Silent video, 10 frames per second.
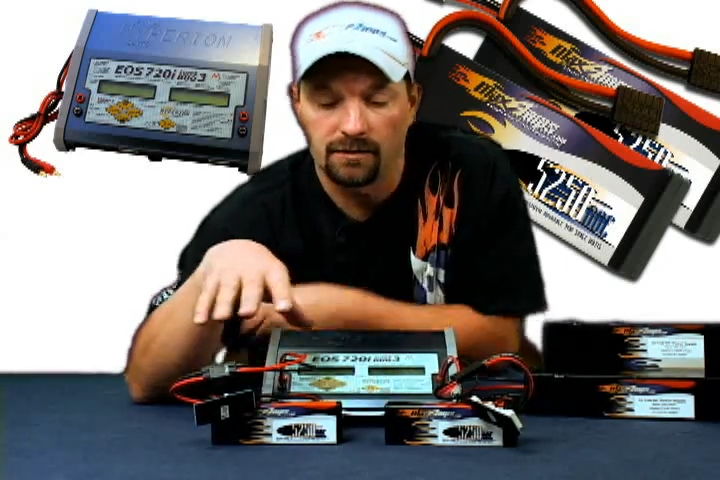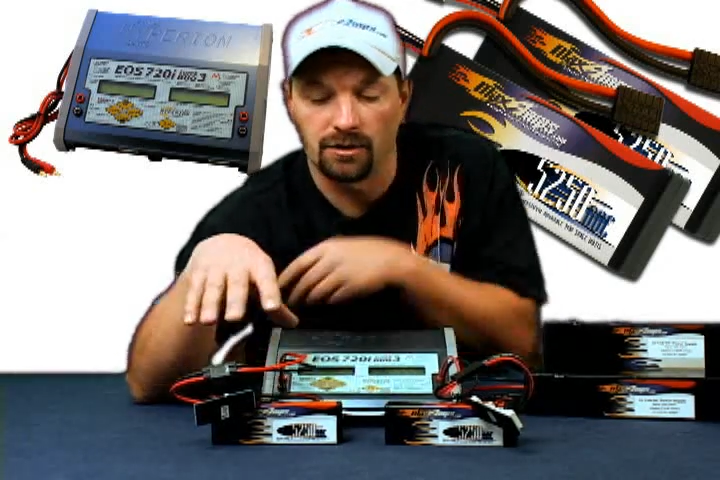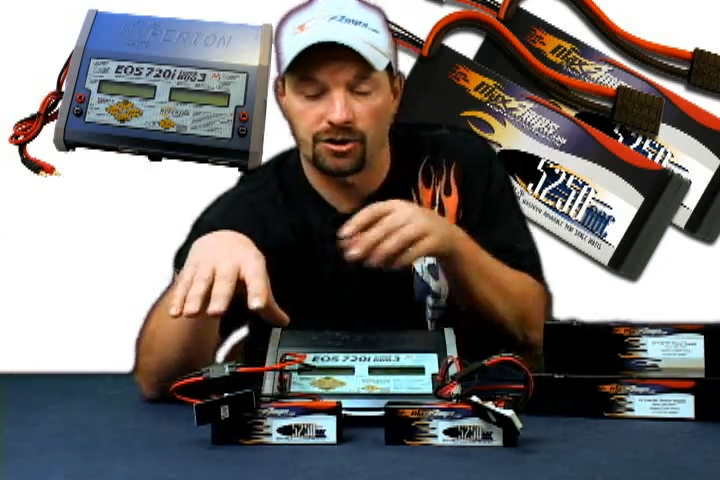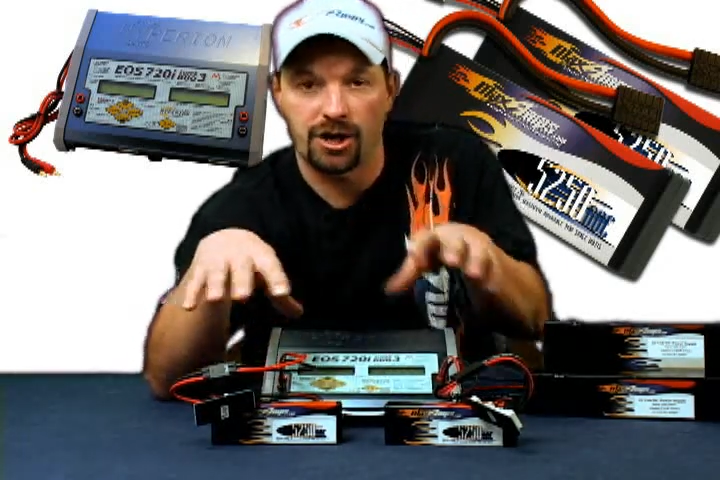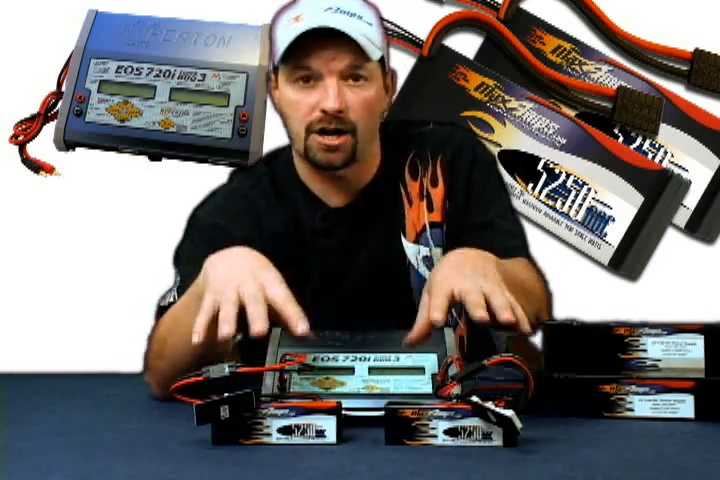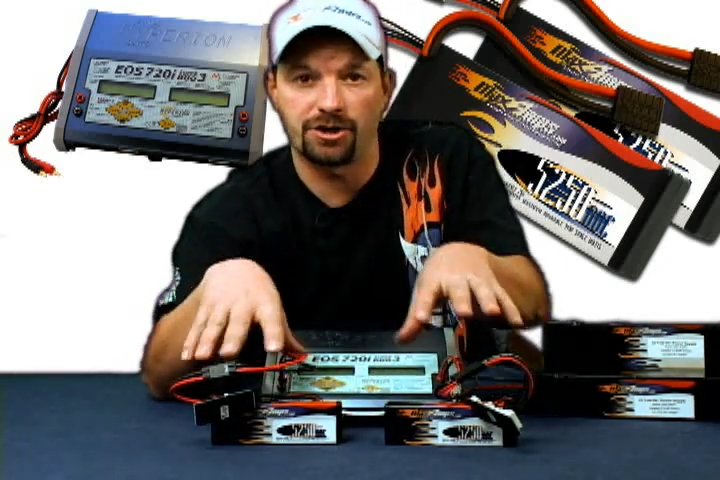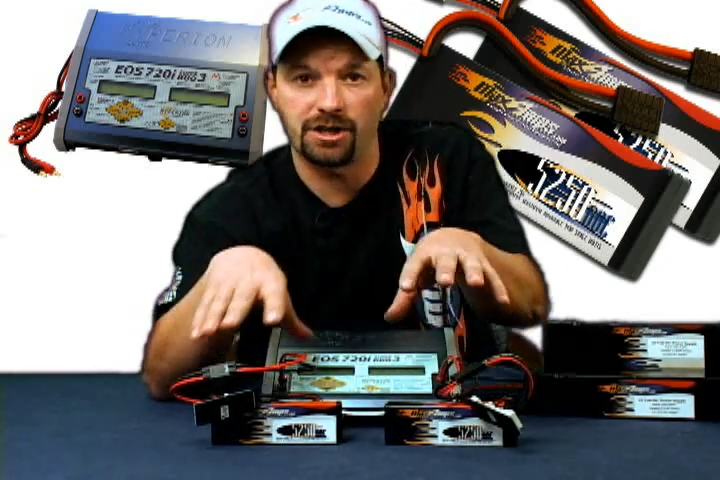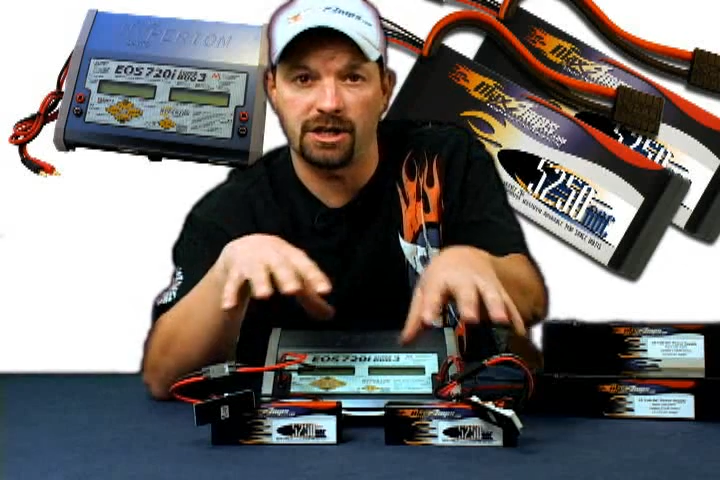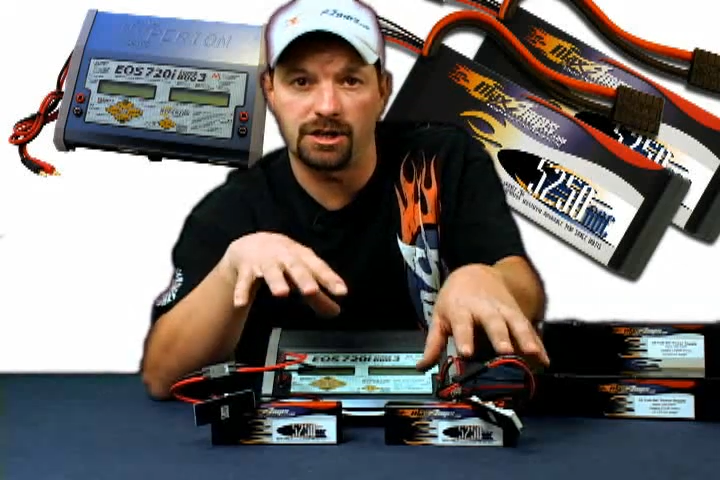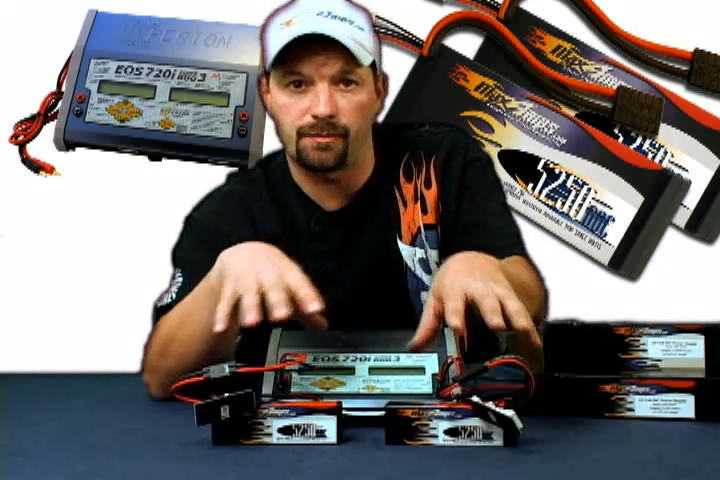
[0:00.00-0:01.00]
You're
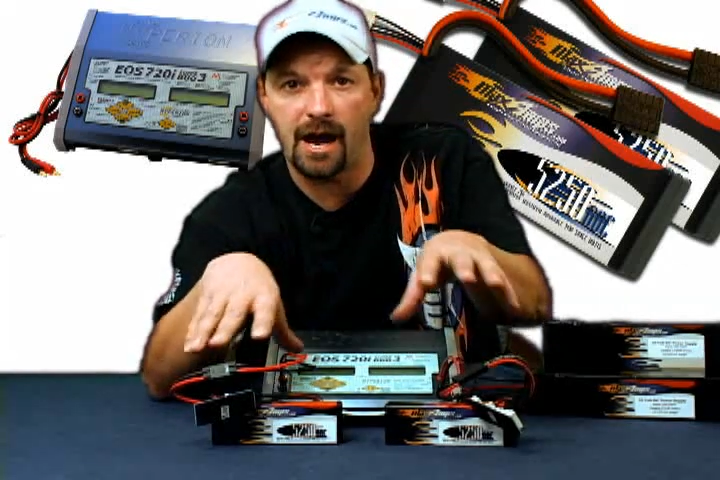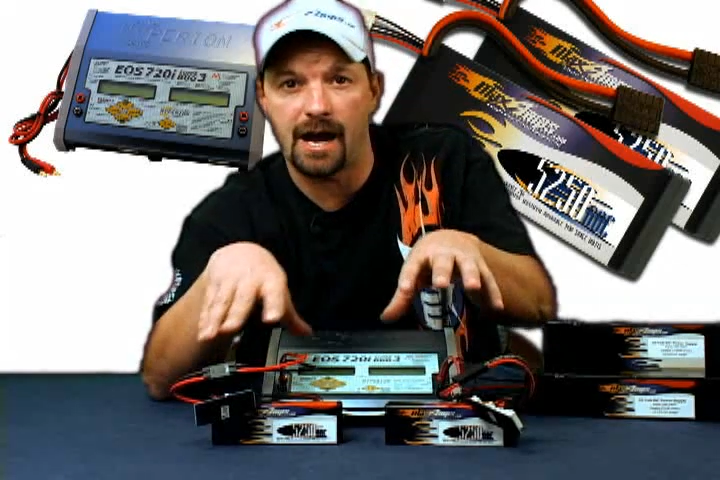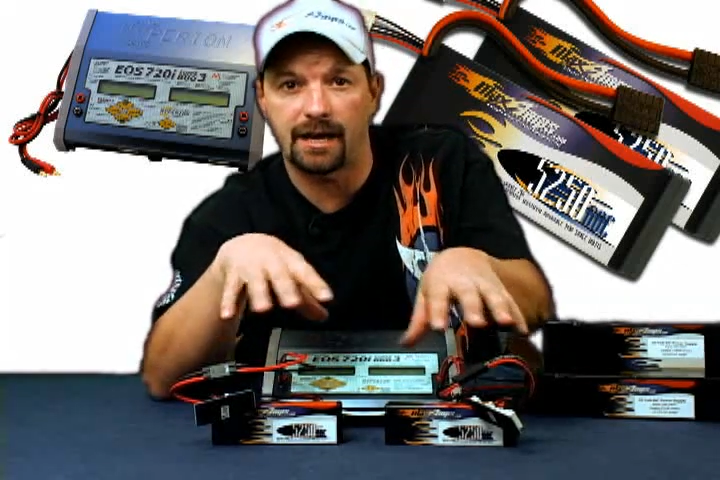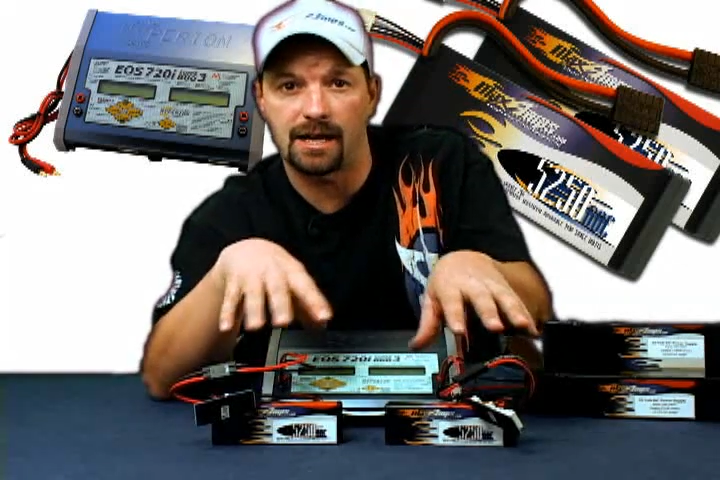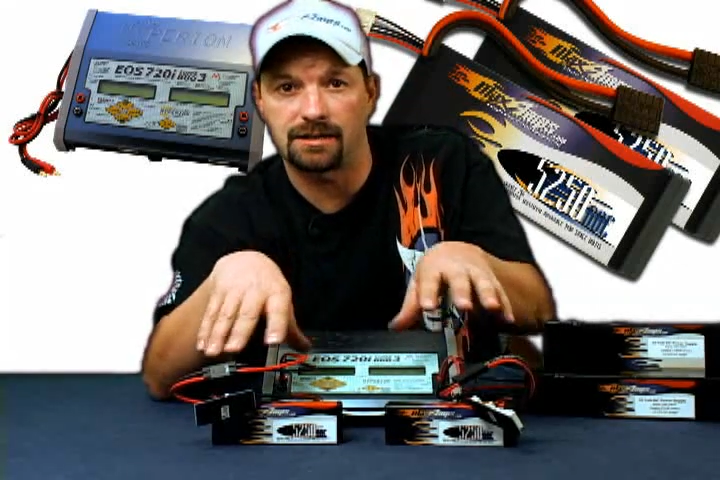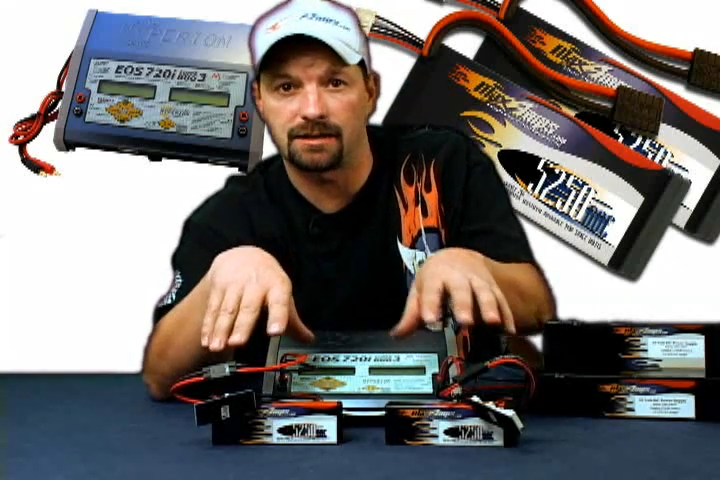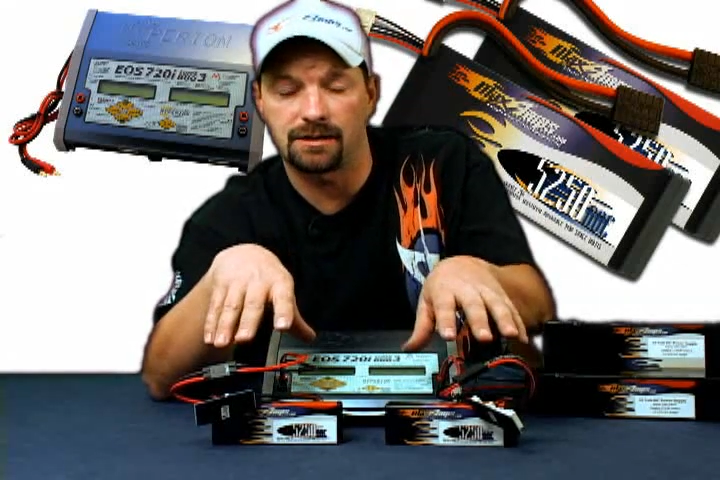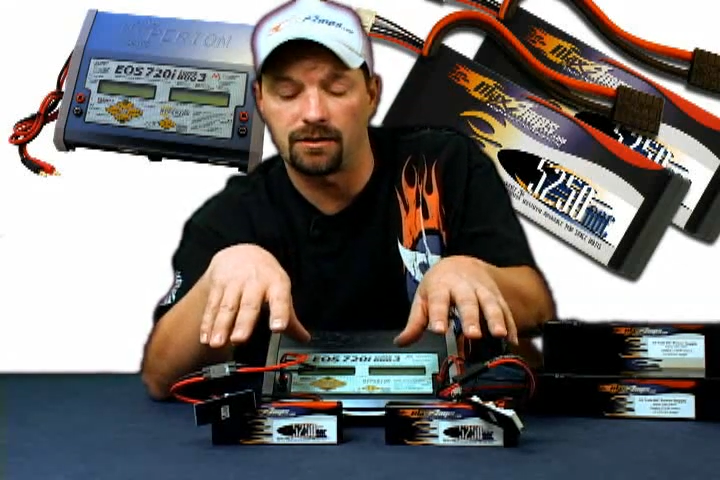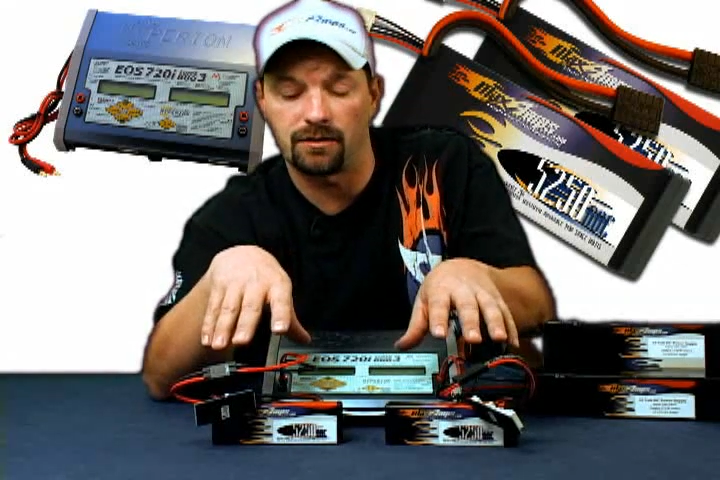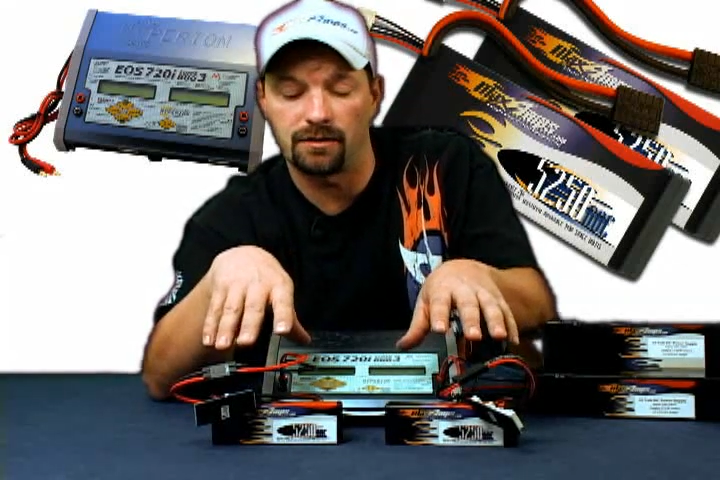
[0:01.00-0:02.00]
charging each pack as its
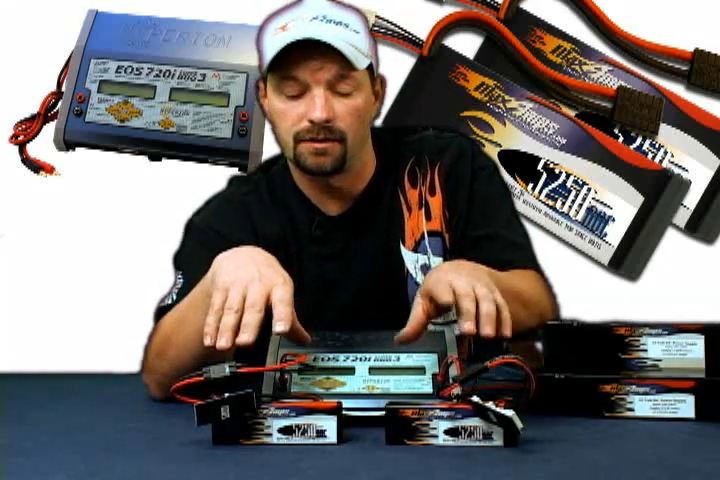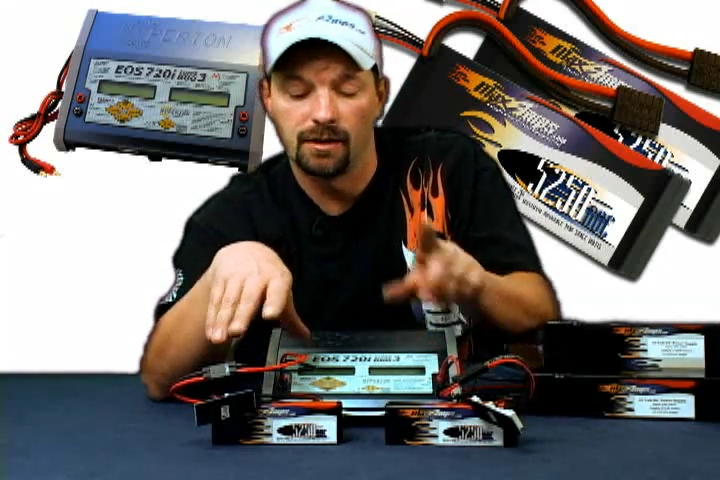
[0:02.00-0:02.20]
own.